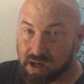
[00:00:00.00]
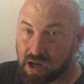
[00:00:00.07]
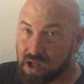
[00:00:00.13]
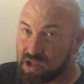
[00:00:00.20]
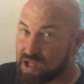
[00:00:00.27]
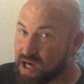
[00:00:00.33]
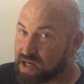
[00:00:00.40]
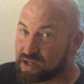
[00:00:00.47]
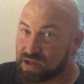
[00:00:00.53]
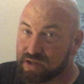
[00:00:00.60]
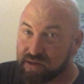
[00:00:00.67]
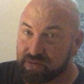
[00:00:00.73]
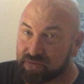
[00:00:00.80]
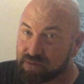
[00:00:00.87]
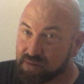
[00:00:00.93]
A lot of good
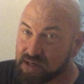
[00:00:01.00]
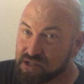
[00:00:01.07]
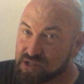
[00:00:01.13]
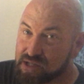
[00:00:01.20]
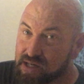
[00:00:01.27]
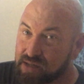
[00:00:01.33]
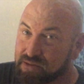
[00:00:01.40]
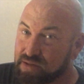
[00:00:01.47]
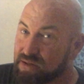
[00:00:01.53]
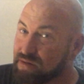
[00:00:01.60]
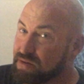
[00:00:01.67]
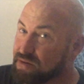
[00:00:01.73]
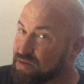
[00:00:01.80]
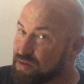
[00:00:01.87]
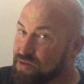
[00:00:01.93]
information out there
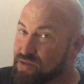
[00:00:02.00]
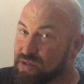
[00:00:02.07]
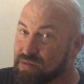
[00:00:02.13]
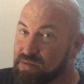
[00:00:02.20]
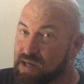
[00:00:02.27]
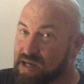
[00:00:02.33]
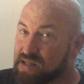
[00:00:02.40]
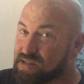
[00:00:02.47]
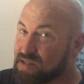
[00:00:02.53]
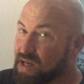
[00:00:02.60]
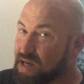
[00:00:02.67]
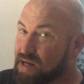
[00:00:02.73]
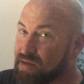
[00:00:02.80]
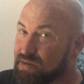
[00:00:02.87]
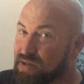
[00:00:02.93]
the YouTube guys got out